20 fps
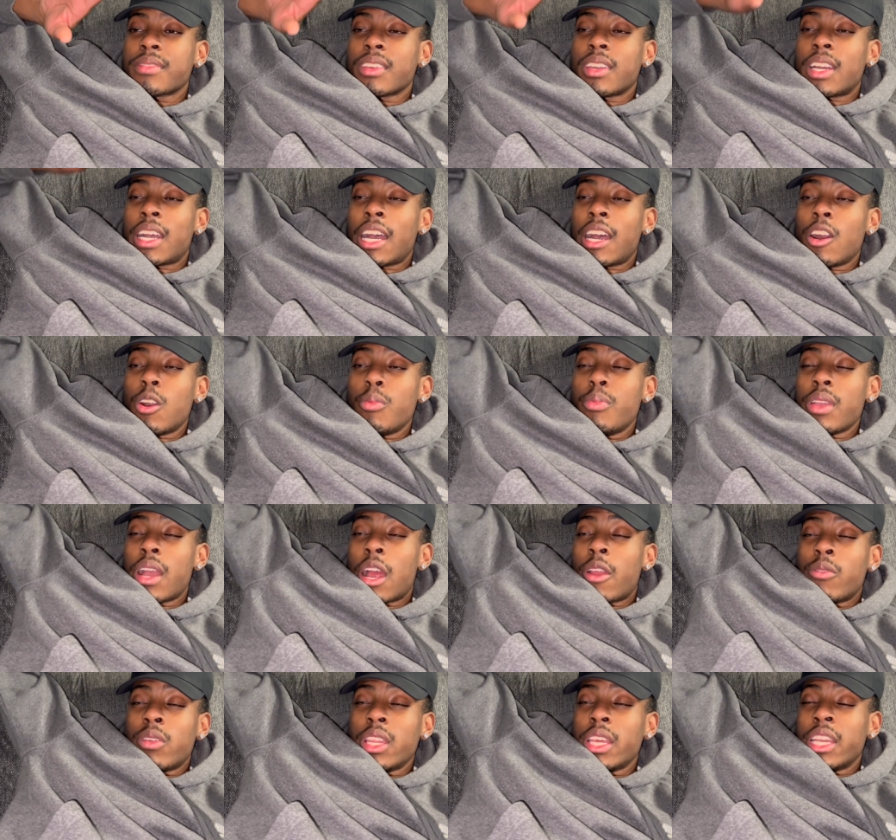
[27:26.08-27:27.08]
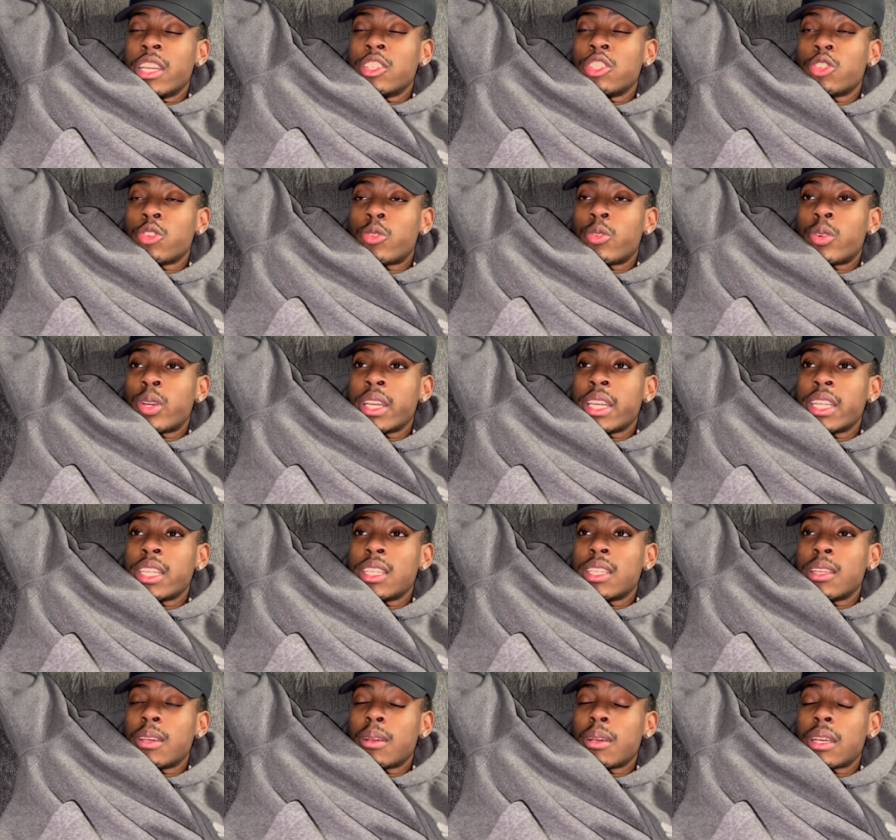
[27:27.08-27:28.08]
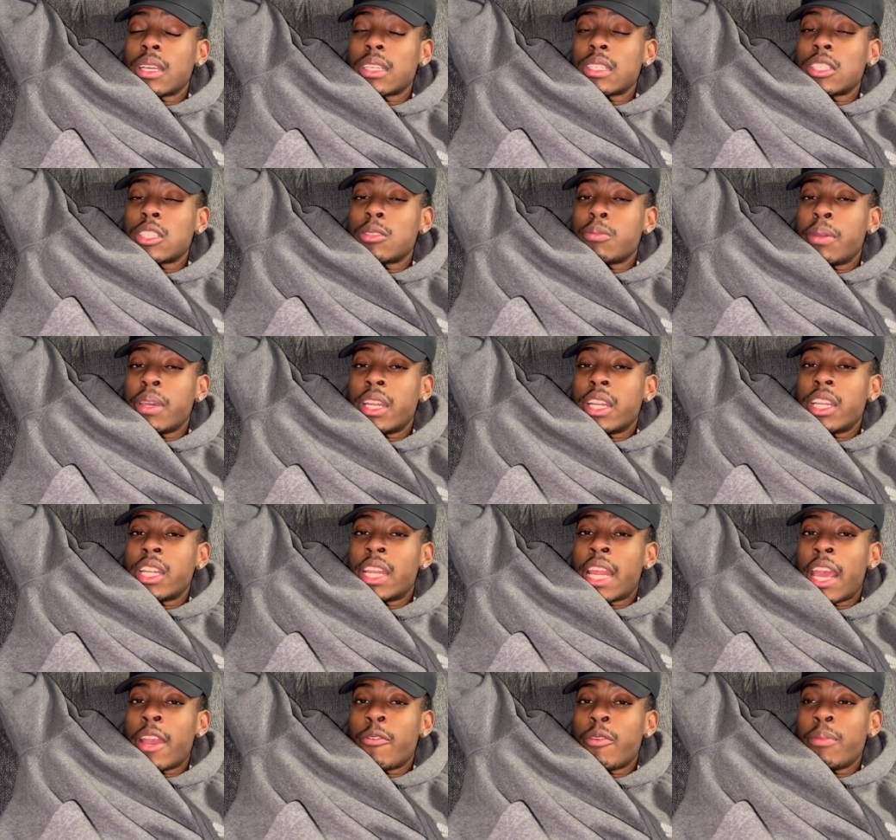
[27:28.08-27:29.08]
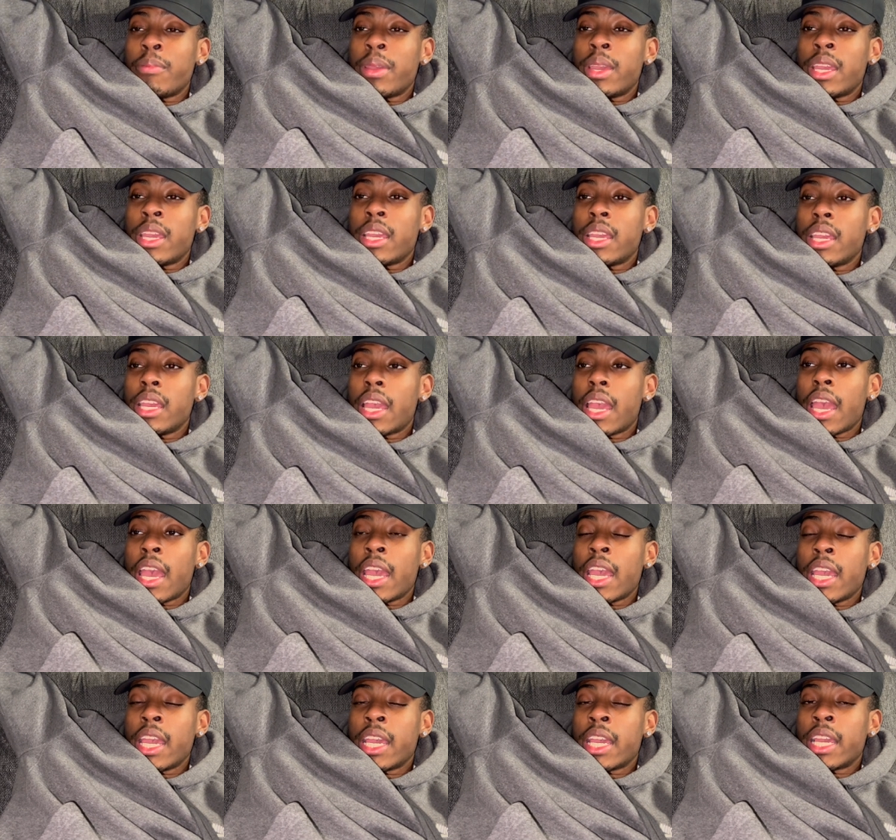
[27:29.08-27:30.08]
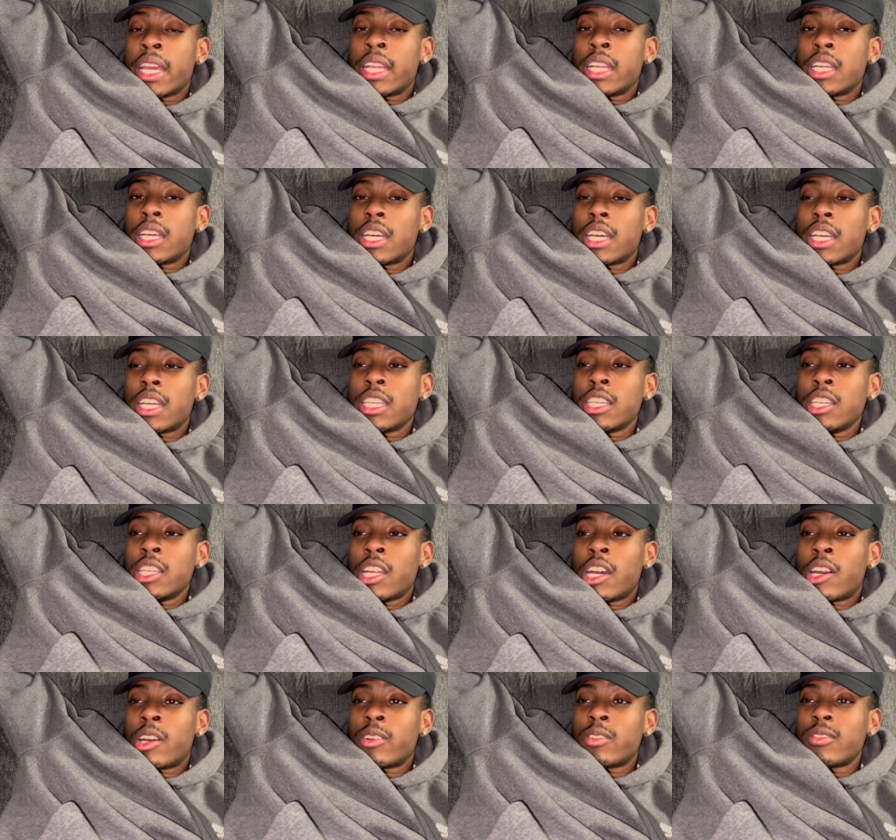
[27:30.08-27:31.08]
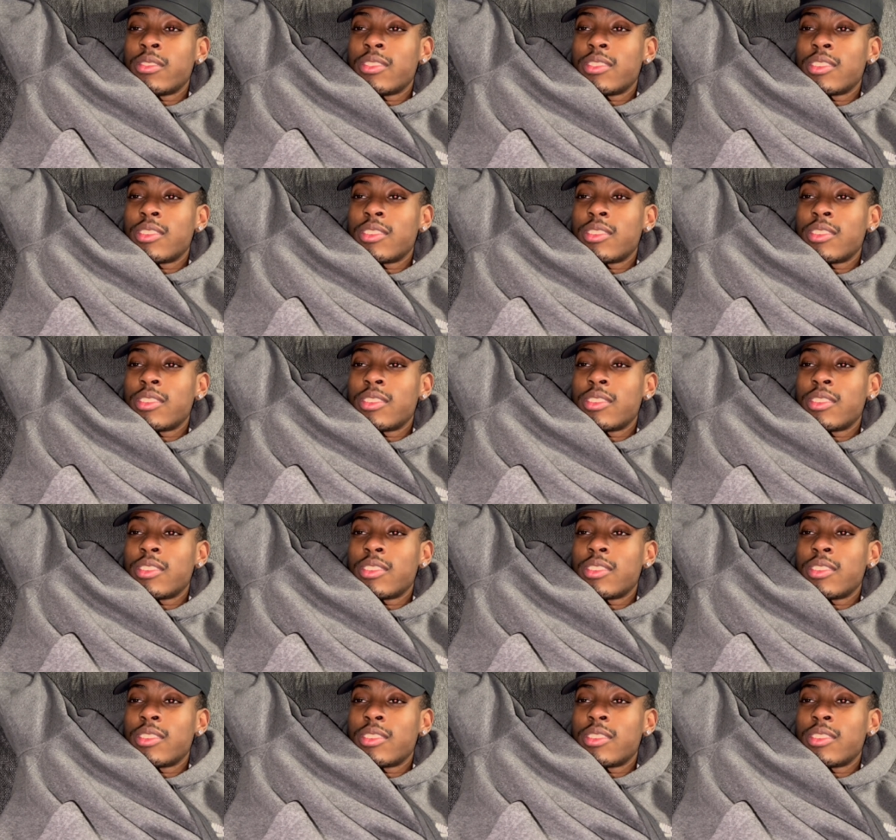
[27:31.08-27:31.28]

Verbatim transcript: I hope y'all really enjoyed spending the day with me, and you know.